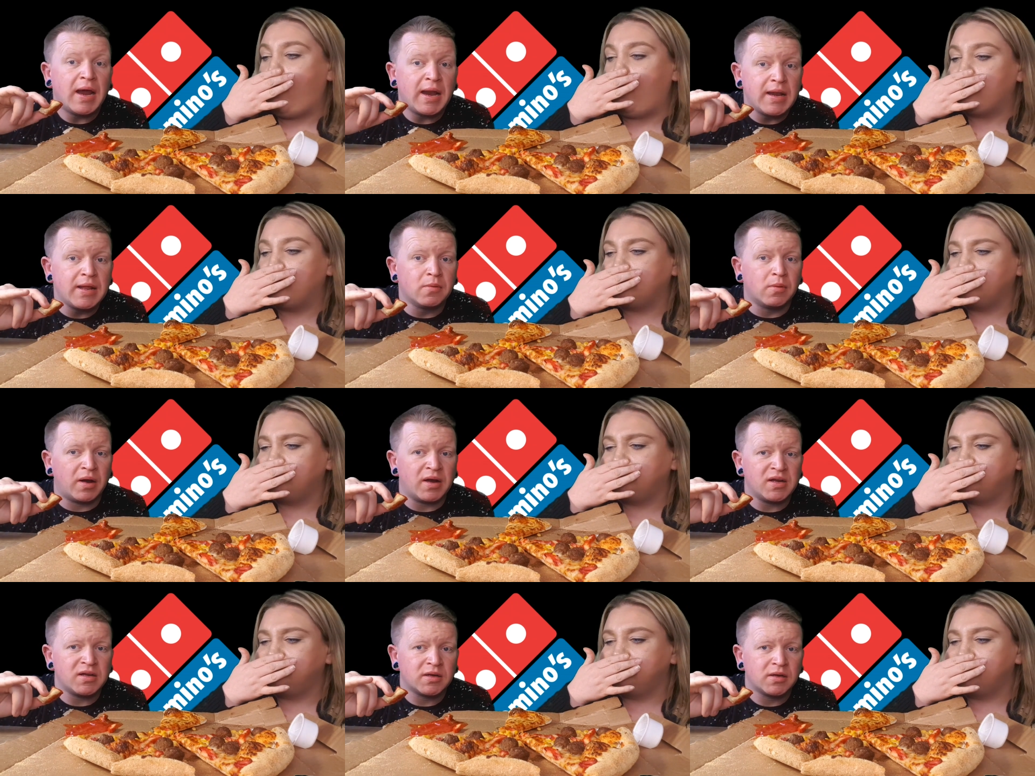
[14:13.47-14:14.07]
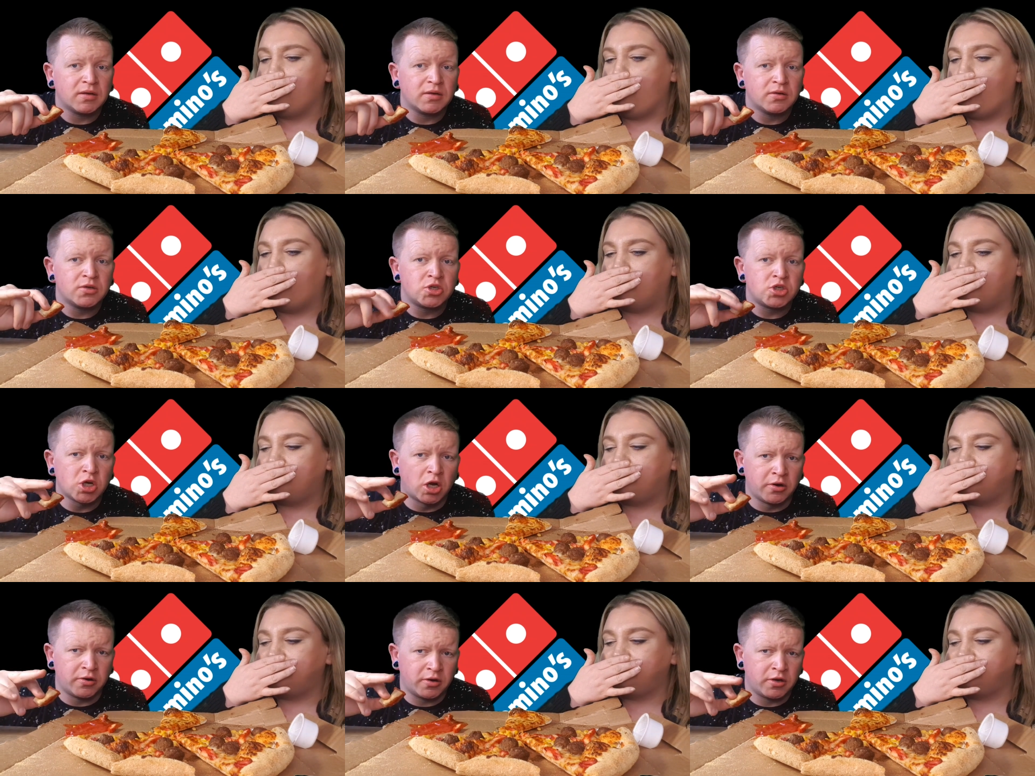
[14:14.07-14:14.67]
Speaker 1: Anyway,
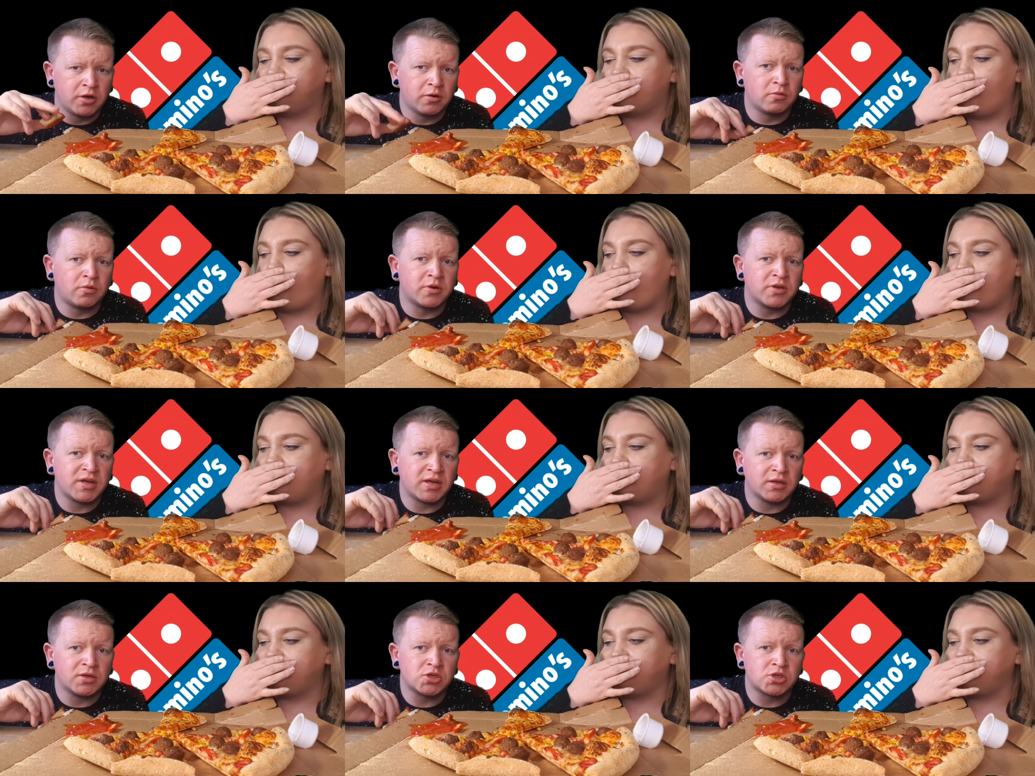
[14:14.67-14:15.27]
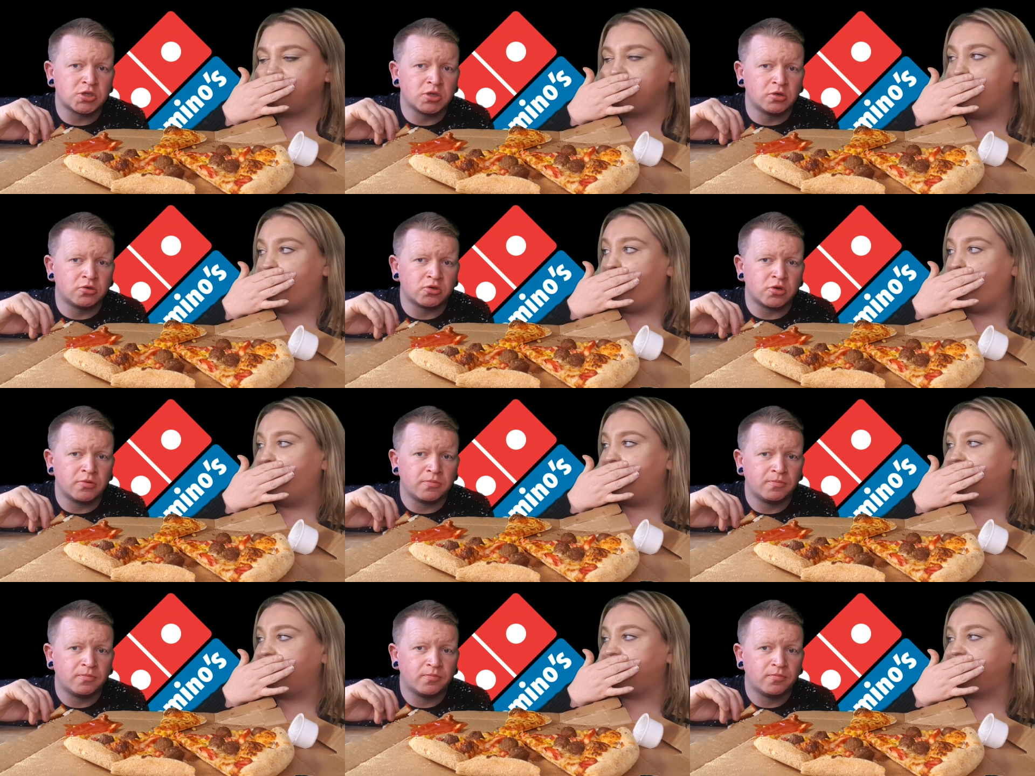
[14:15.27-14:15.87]
John, are you one of Hitler's
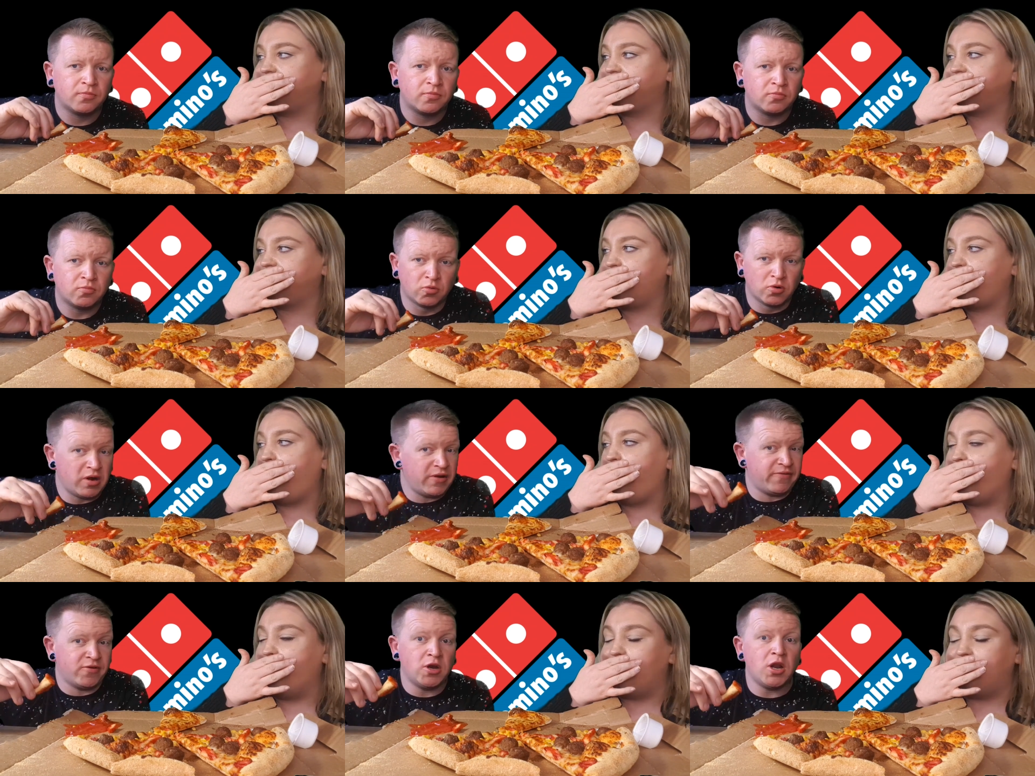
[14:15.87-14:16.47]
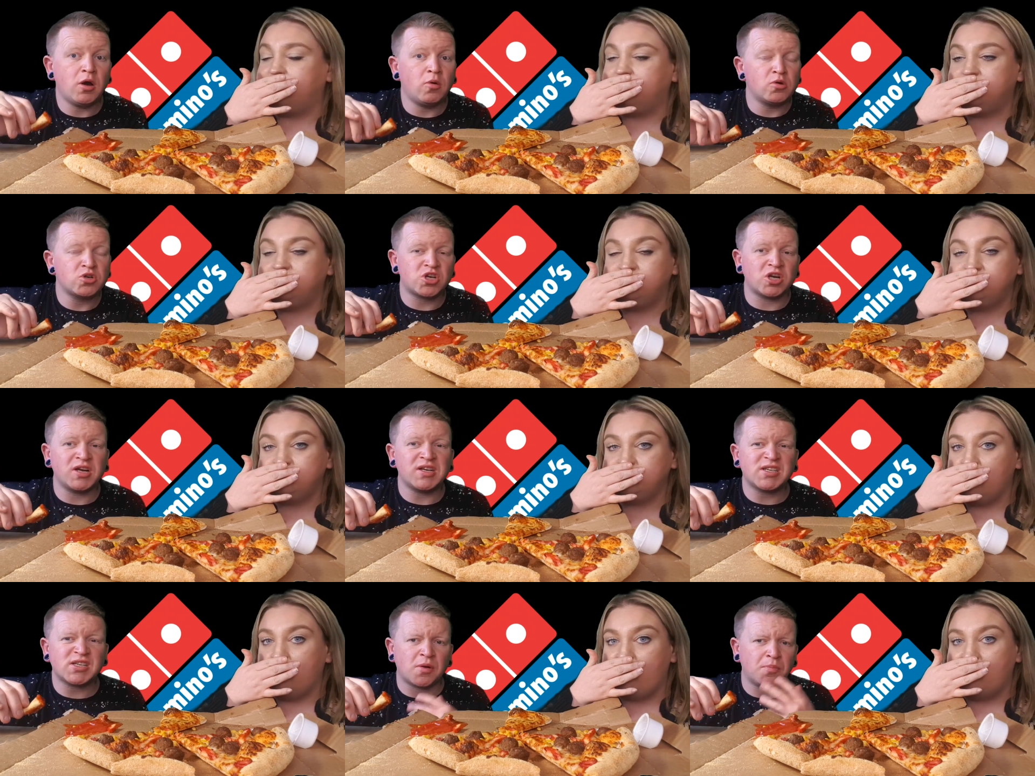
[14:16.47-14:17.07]
children? You wouldn't even know,
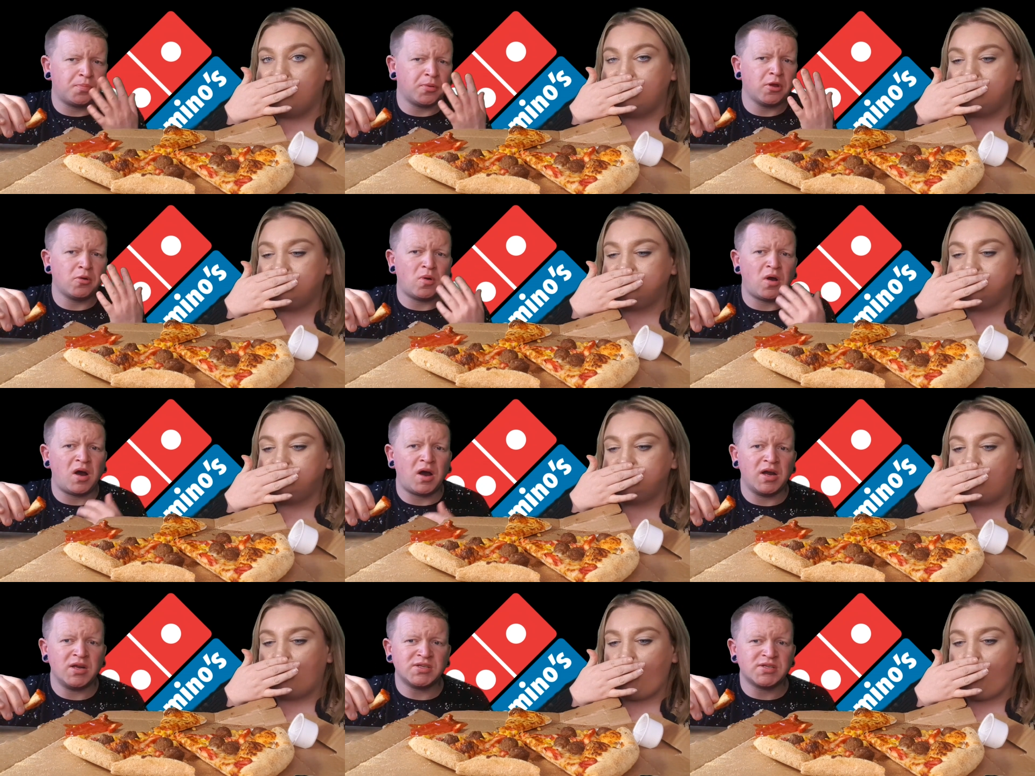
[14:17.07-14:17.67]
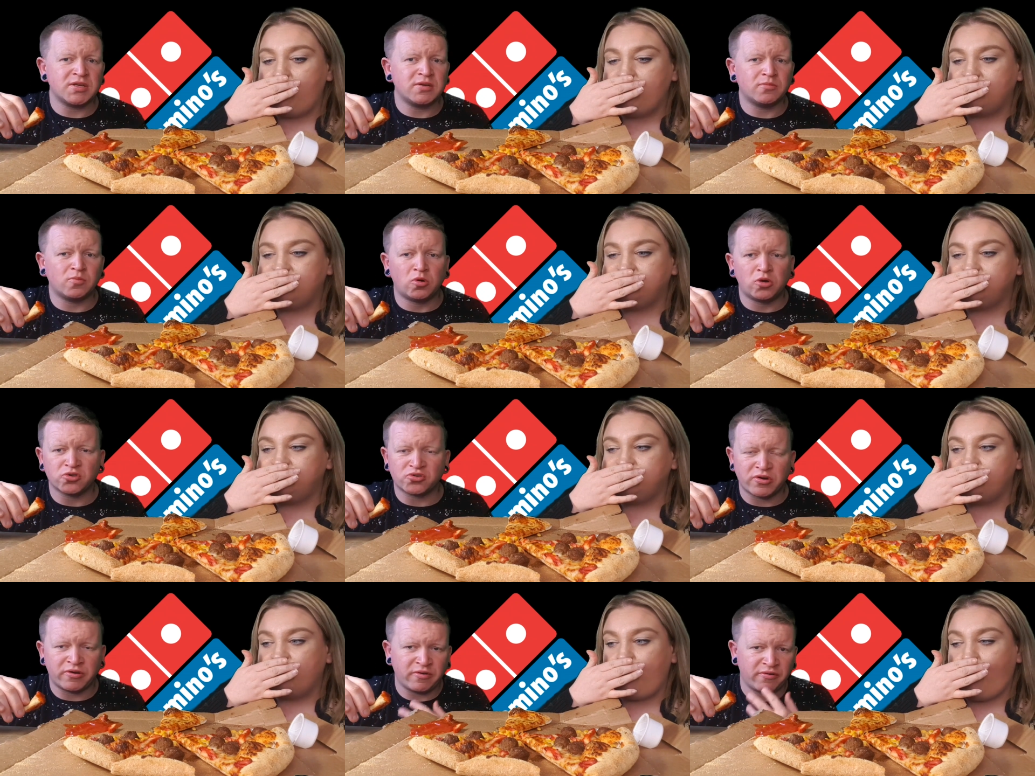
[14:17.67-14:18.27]
would you? Unless he's got blue eyes and
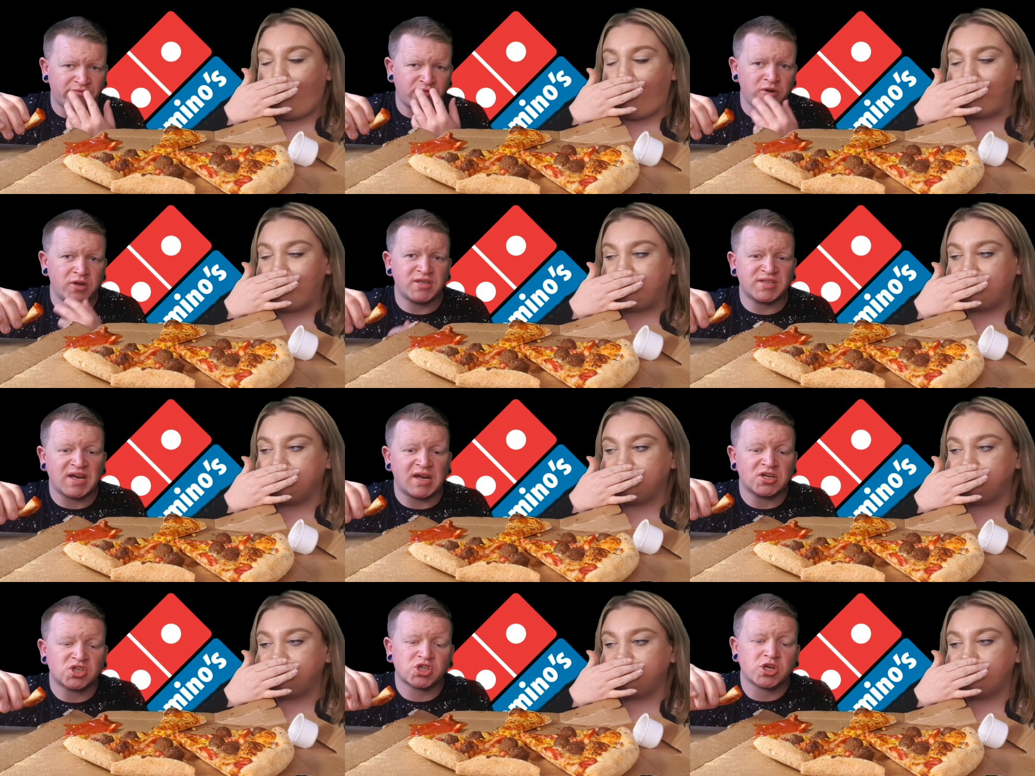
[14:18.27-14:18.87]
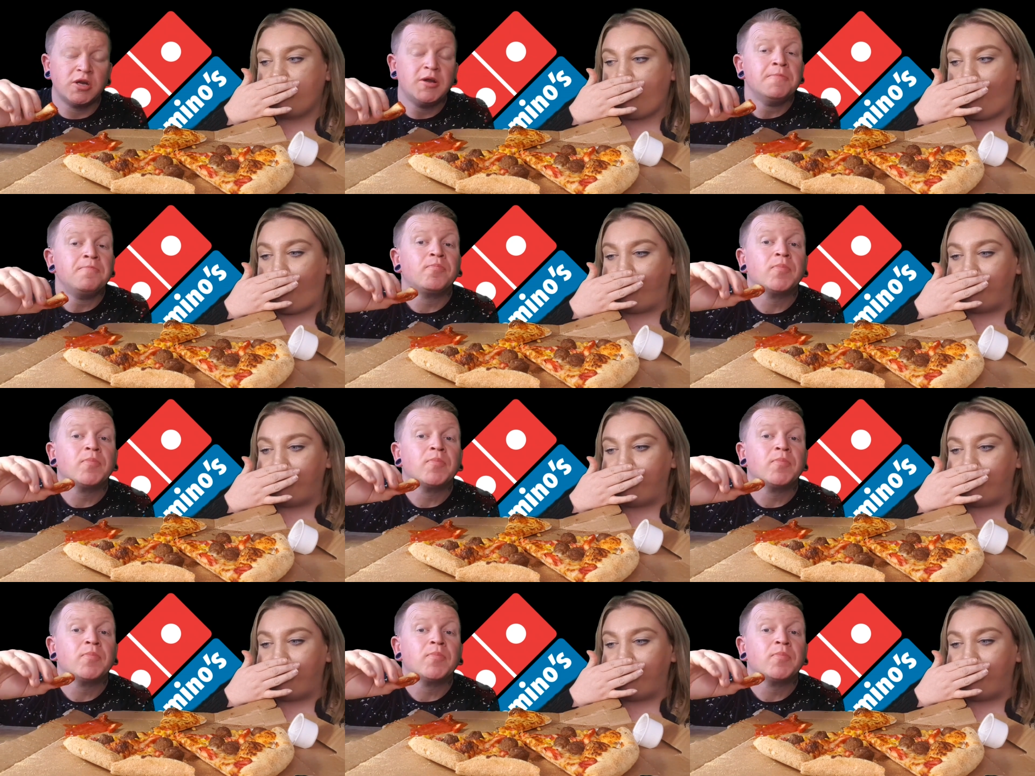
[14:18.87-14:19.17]
walks around with a funny tash.